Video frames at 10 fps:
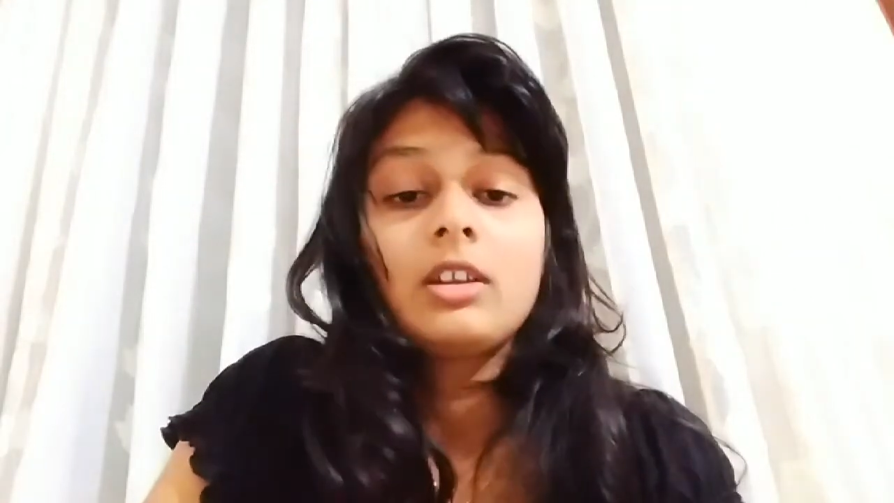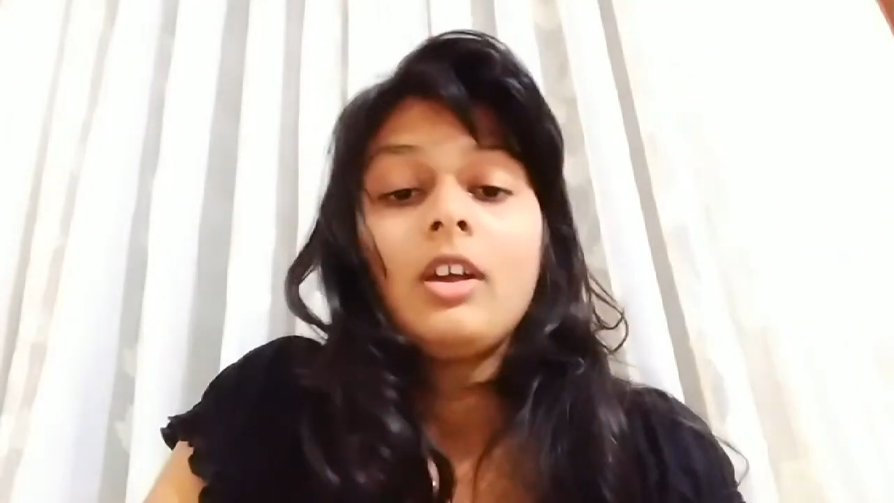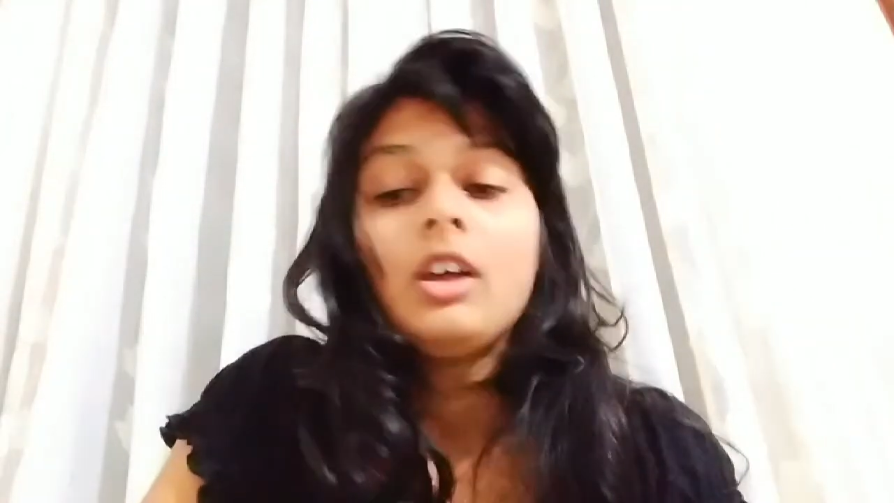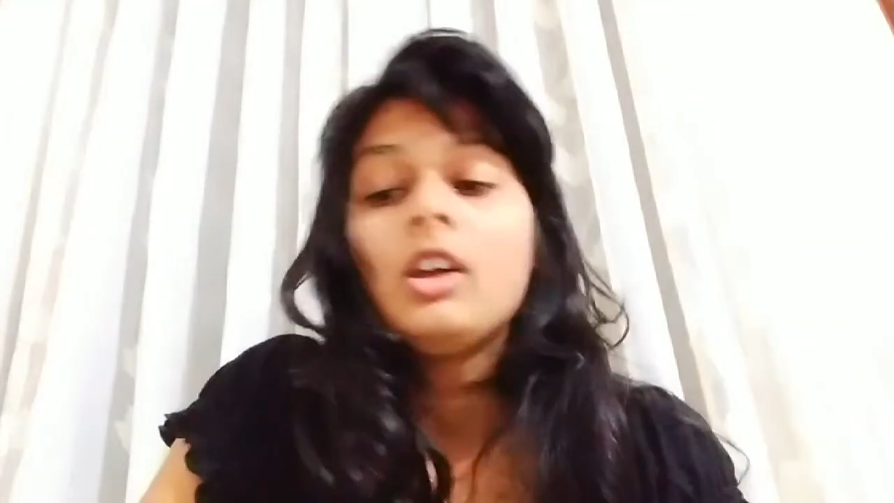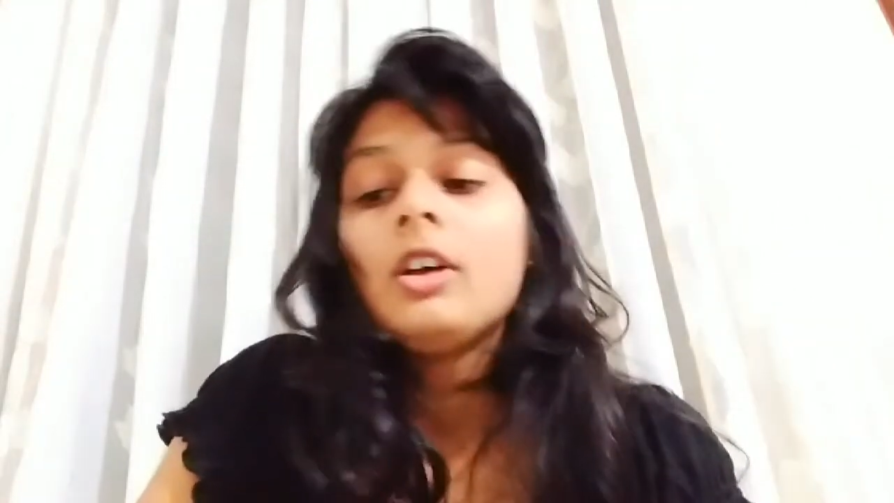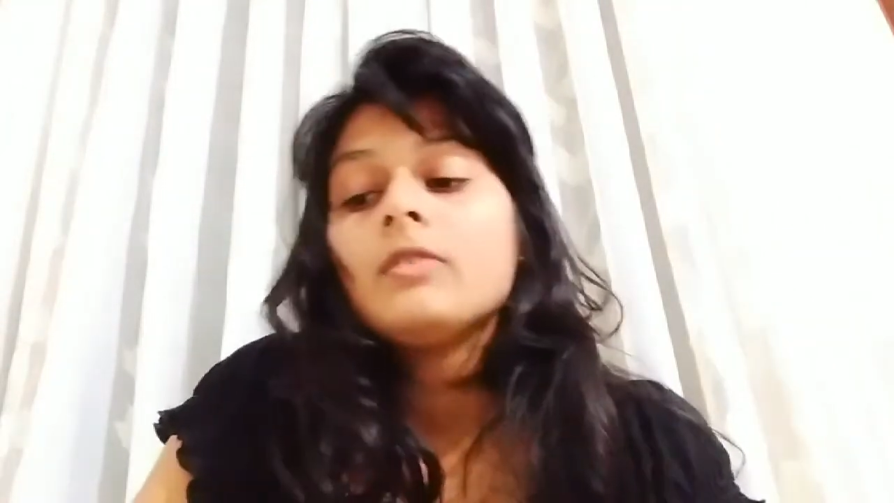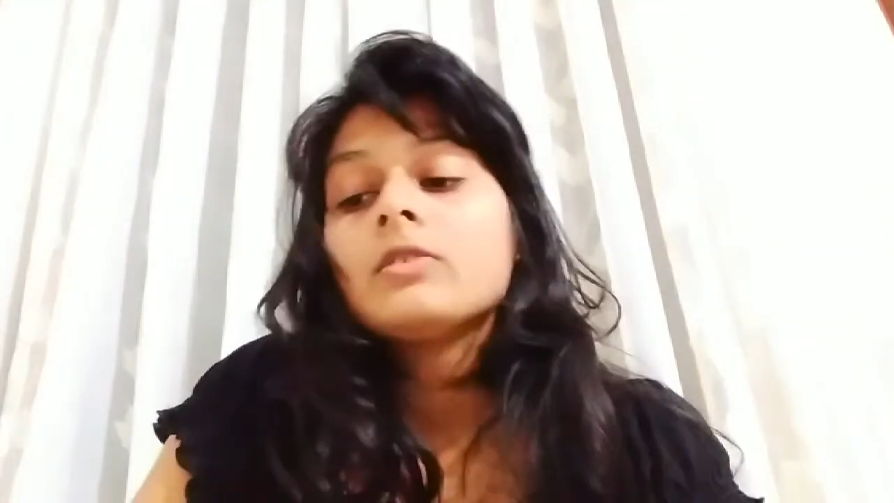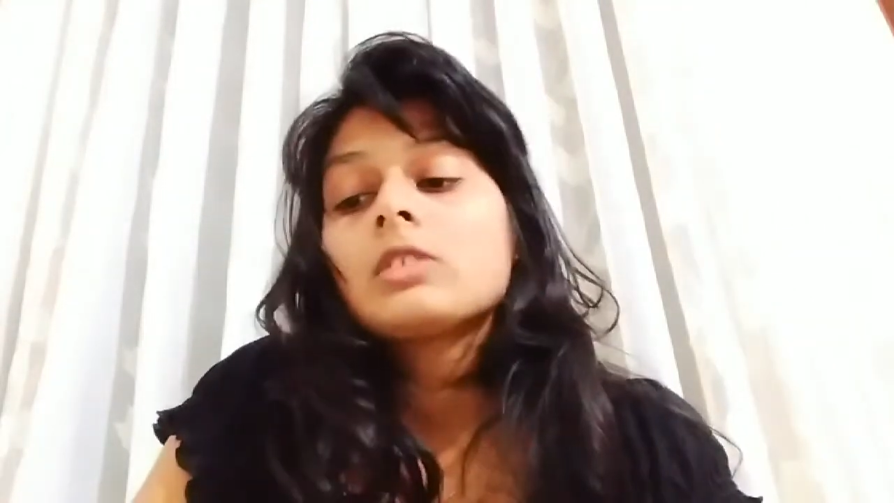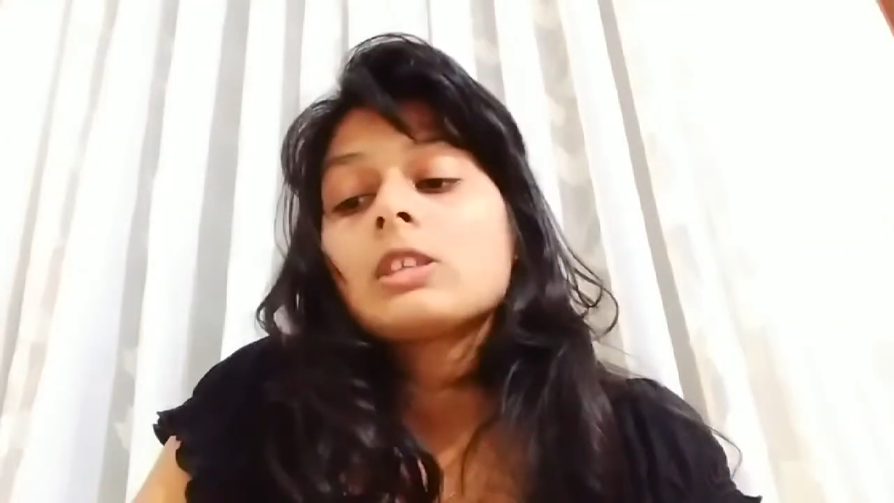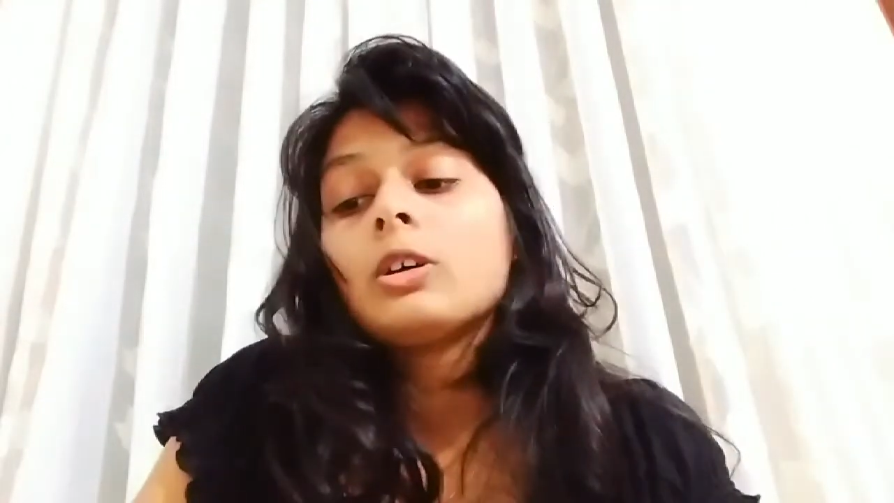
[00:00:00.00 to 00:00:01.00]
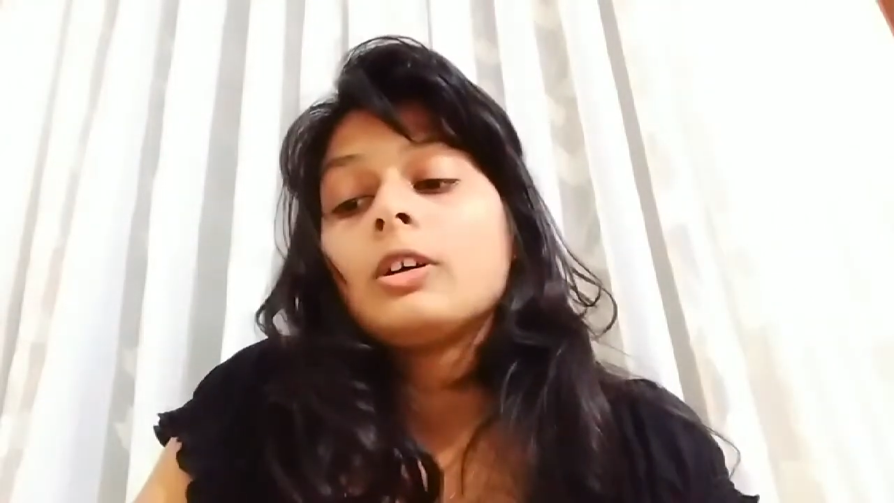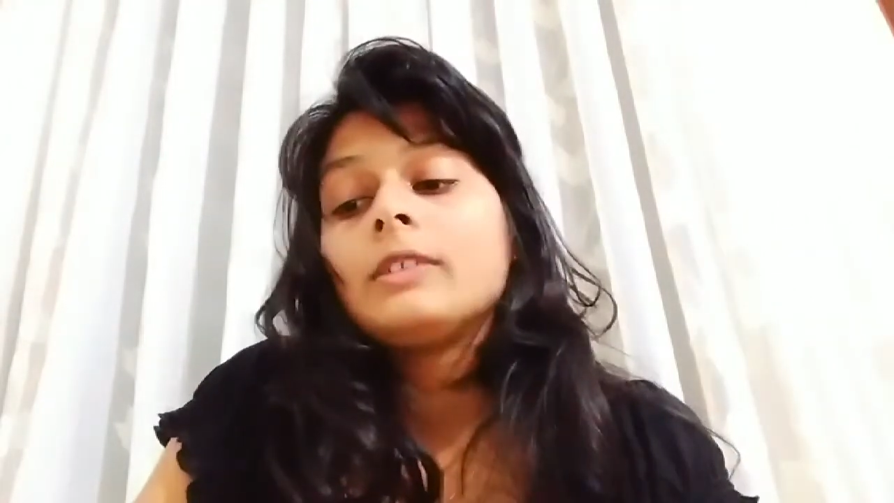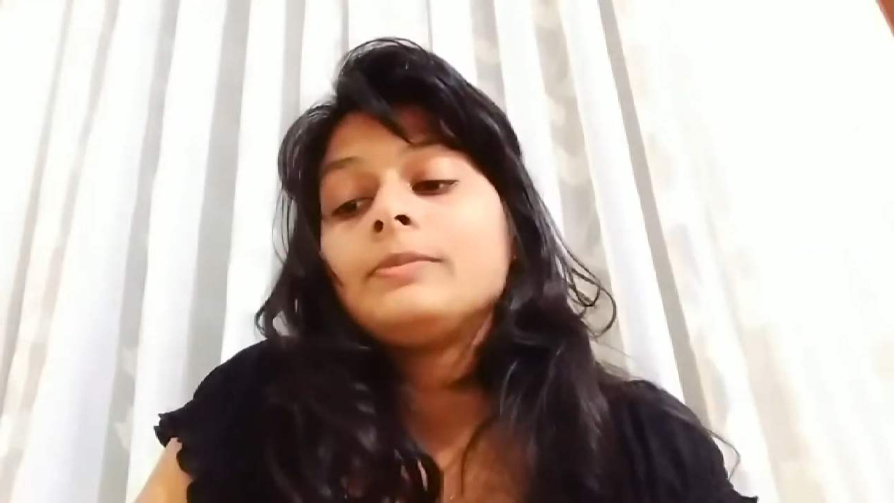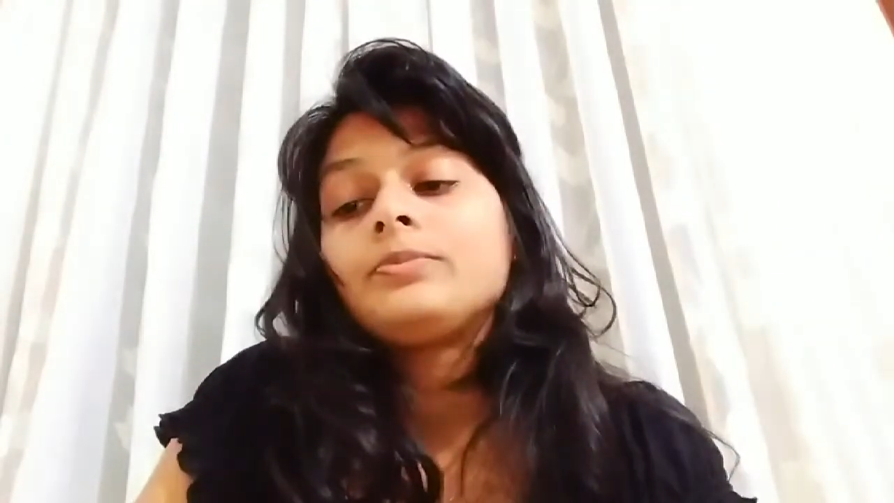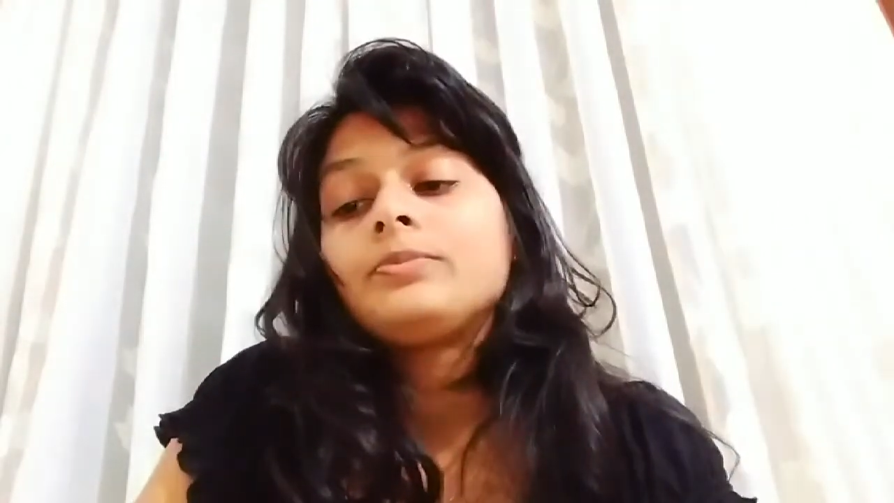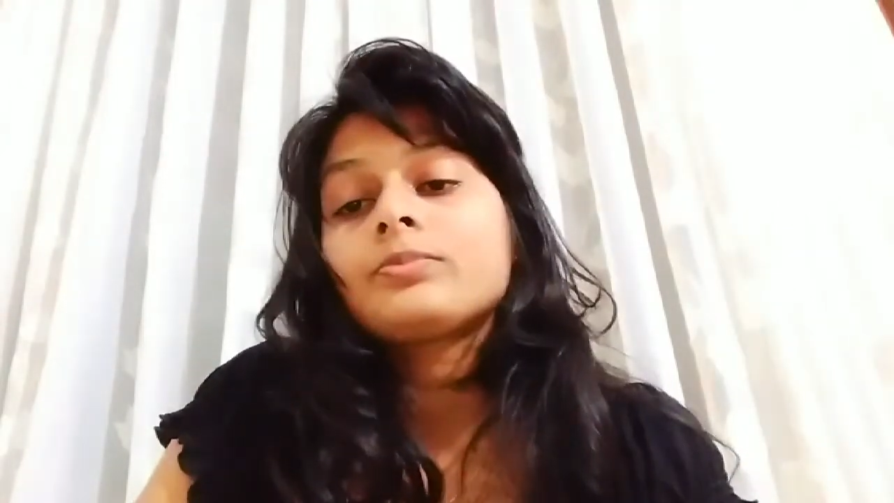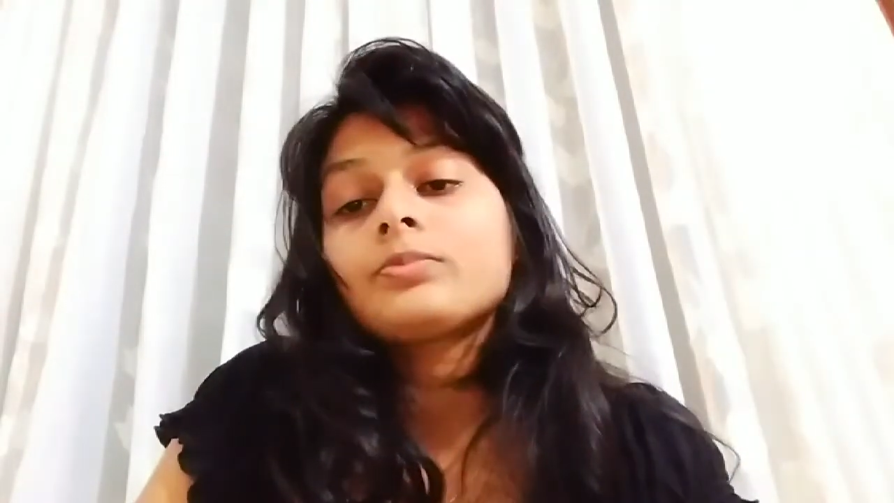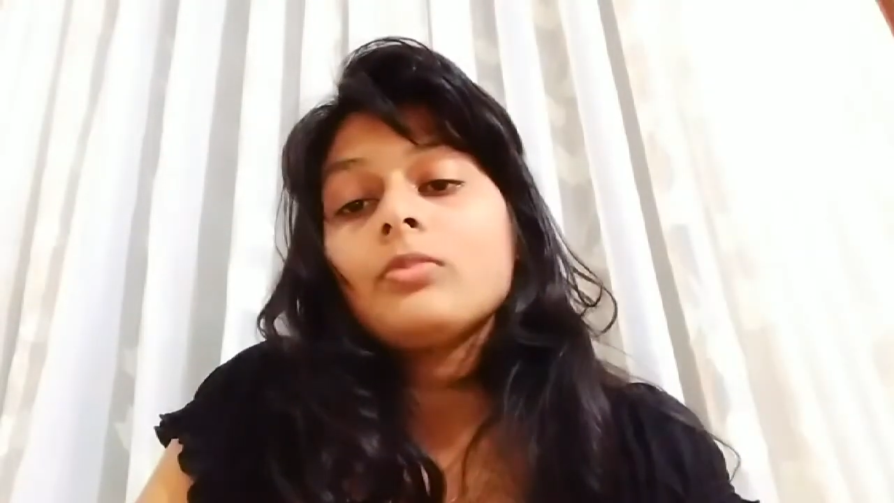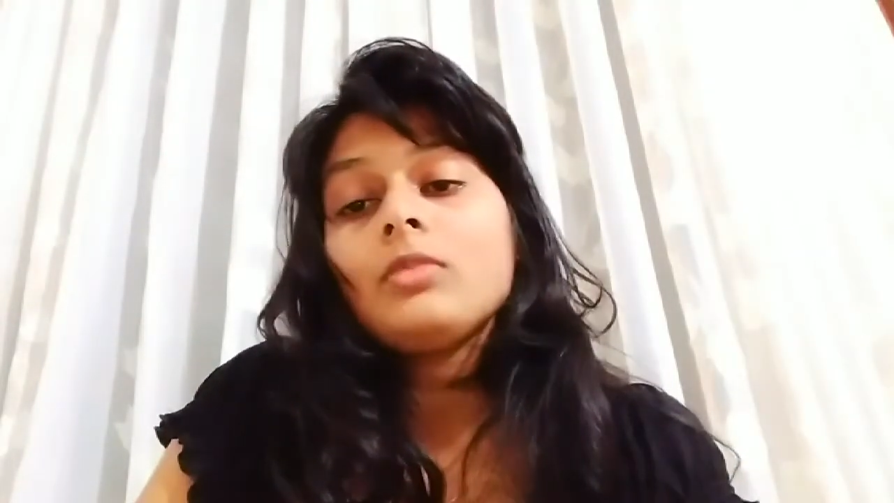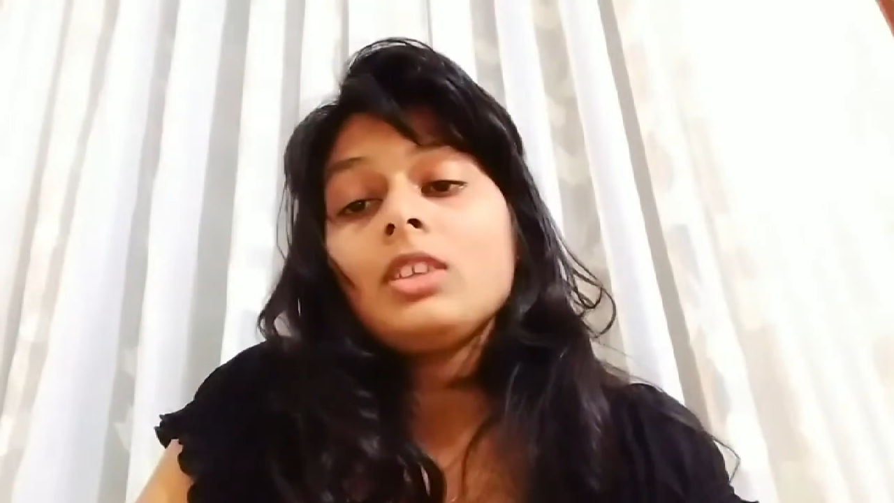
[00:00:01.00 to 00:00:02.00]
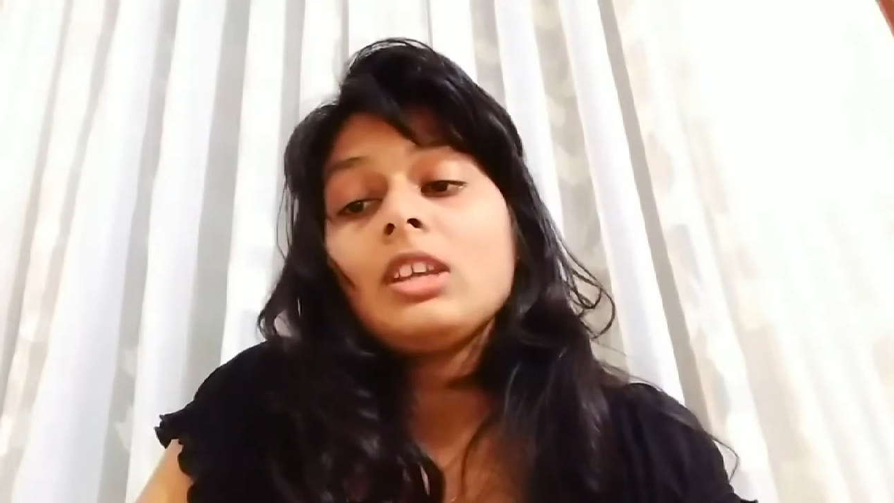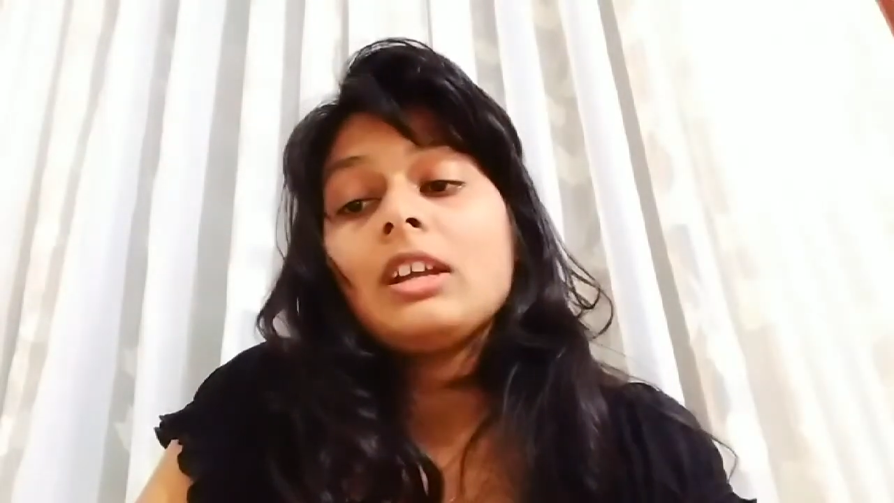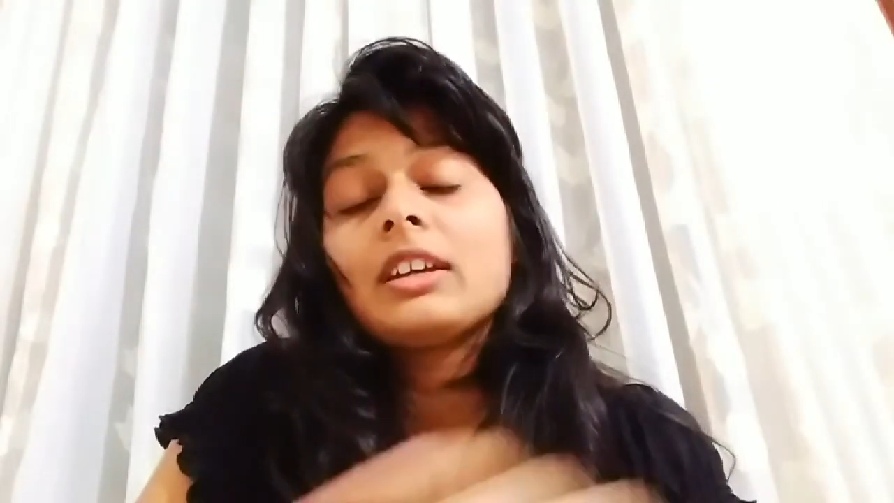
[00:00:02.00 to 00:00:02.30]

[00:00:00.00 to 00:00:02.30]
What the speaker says: So the